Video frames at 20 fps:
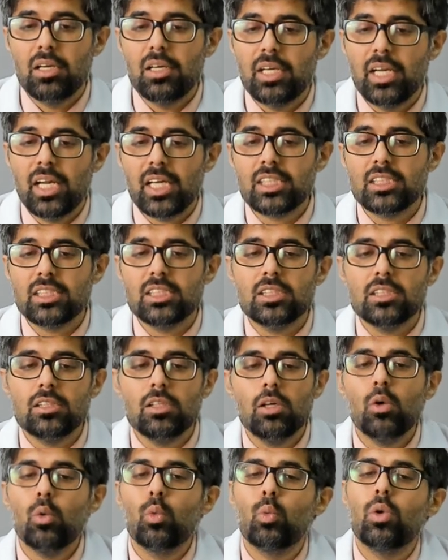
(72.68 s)
Next,
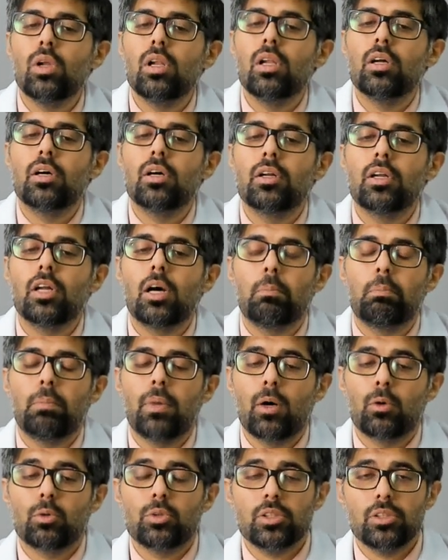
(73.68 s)
we'll learn
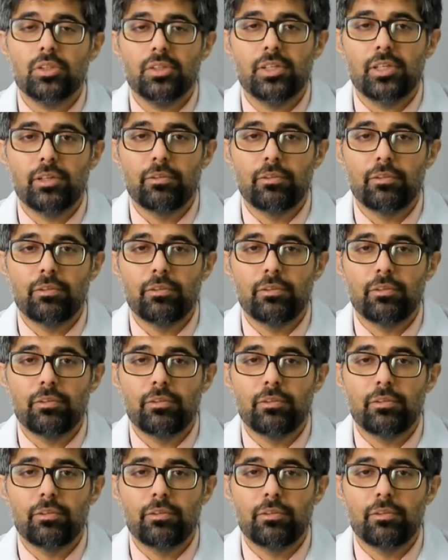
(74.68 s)
about